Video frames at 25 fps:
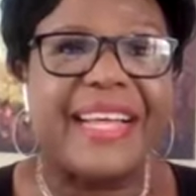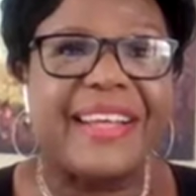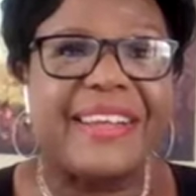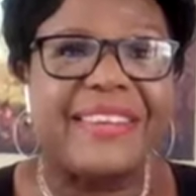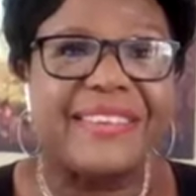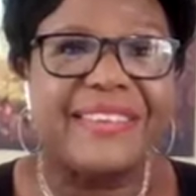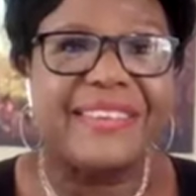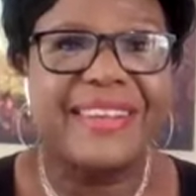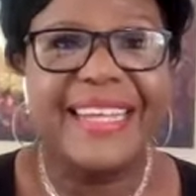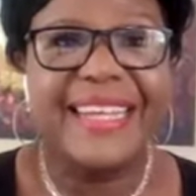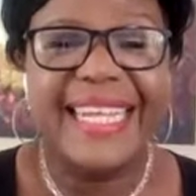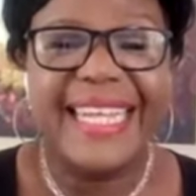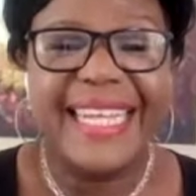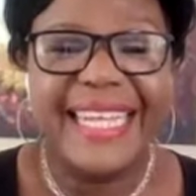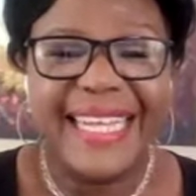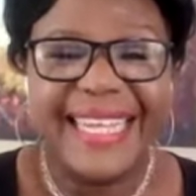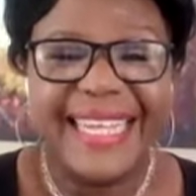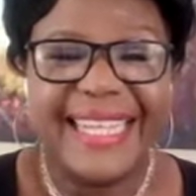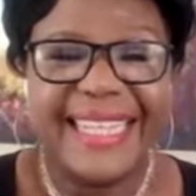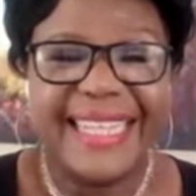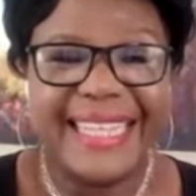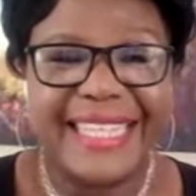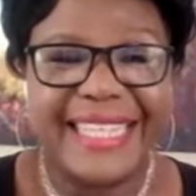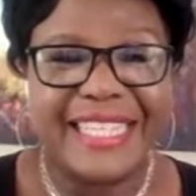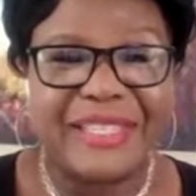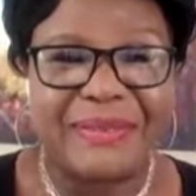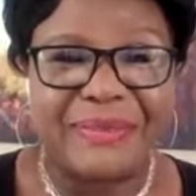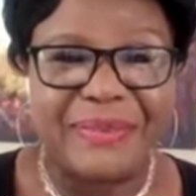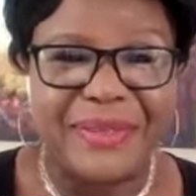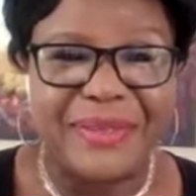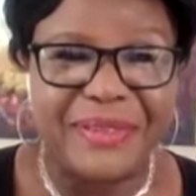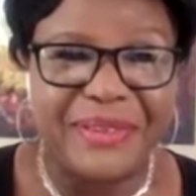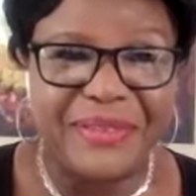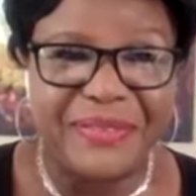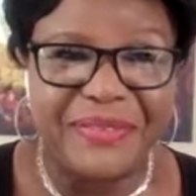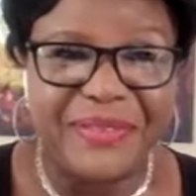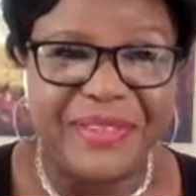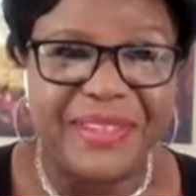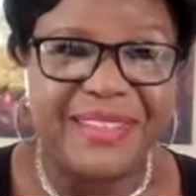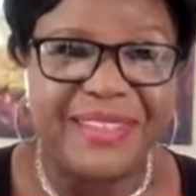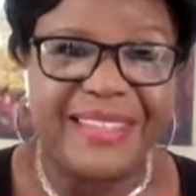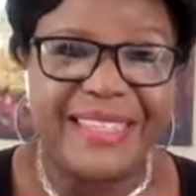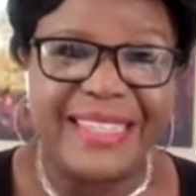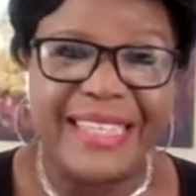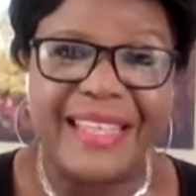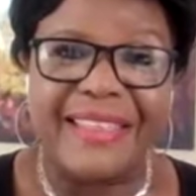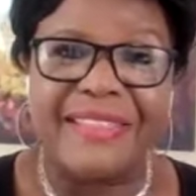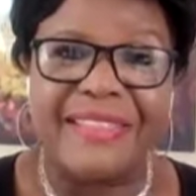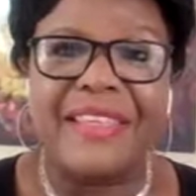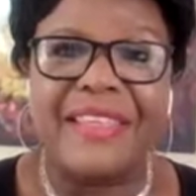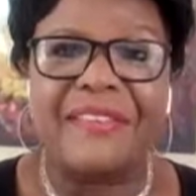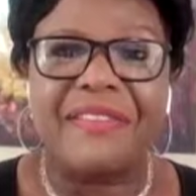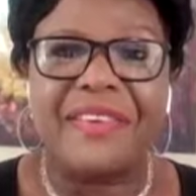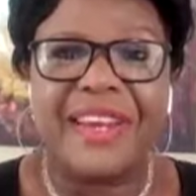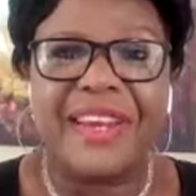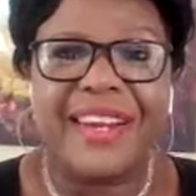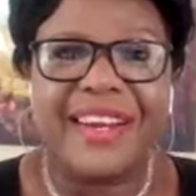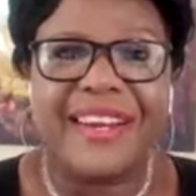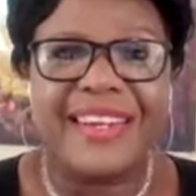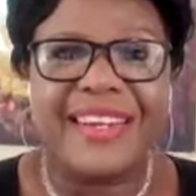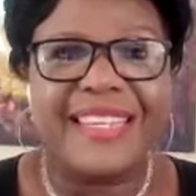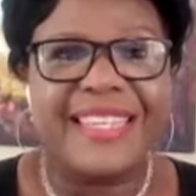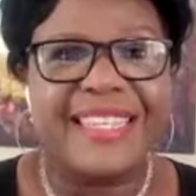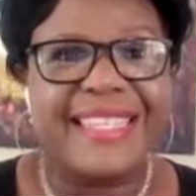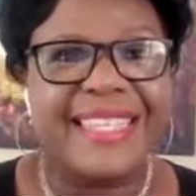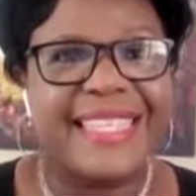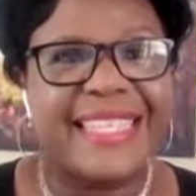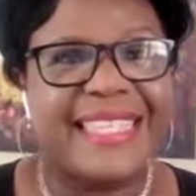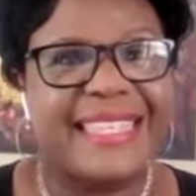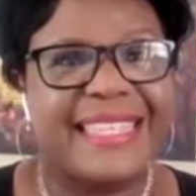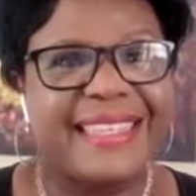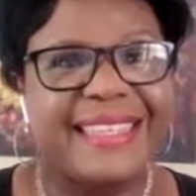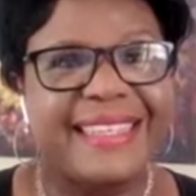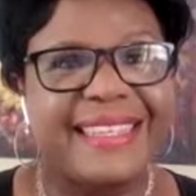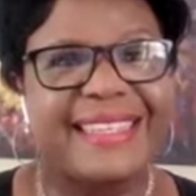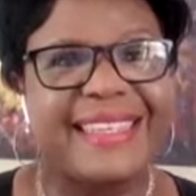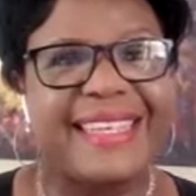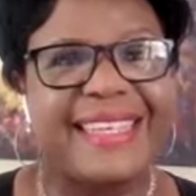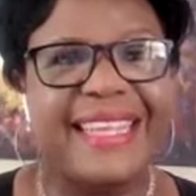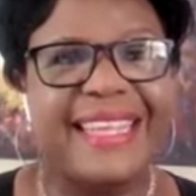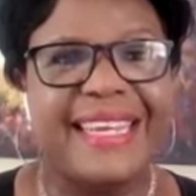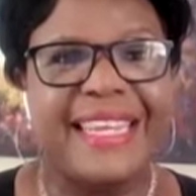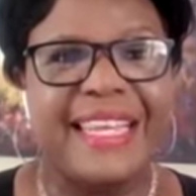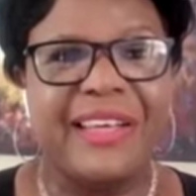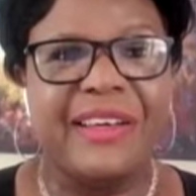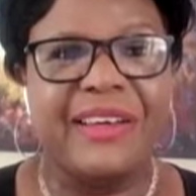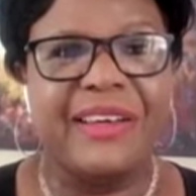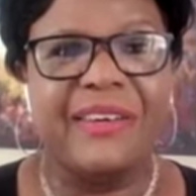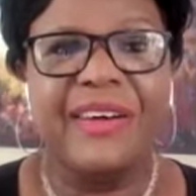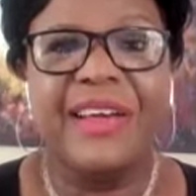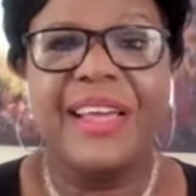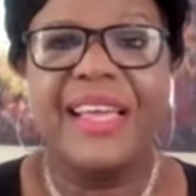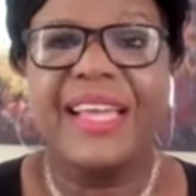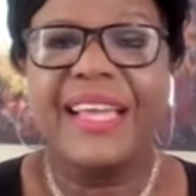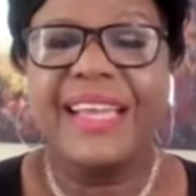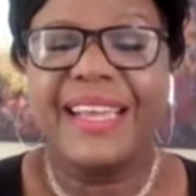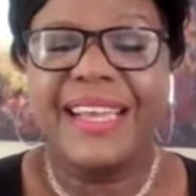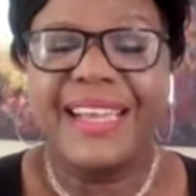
Wow. That's beautiful. I never heard it, you know,